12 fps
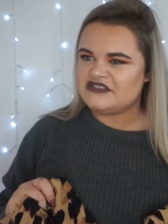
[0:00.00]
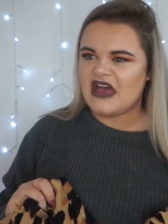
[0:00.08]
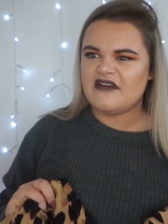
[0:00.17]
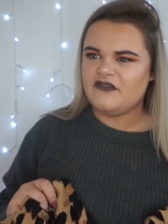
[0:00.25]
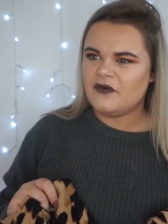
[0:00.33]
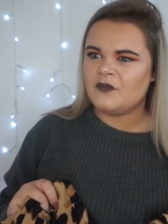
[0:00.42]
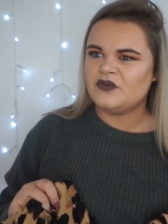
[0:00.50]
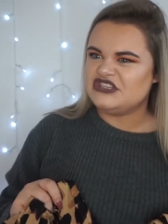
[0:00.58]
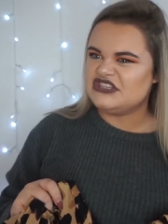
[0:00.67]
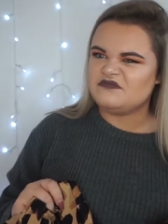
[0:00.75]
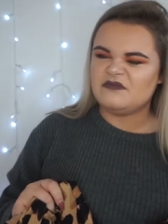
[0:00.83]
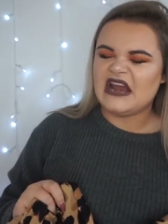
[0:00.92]
that everyone would
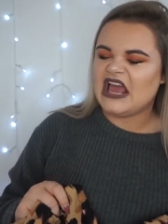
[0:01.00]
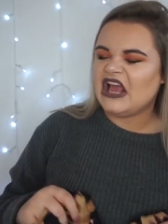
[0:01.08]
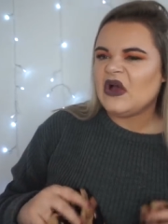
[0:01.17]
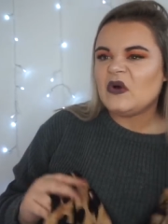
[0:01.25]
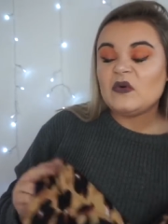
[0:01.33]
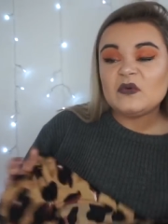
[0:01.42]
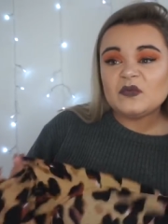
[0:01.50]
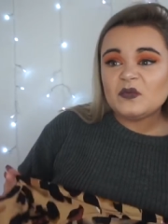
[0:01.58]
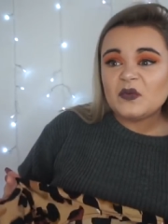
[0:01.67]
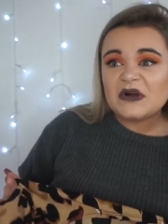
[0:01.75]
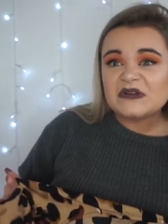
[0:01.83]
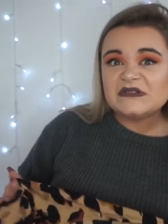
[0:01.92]
just be like,
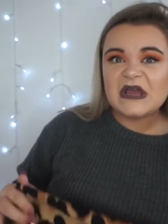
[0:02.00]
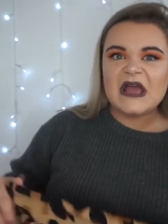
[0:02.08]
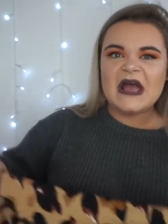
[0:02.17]
what?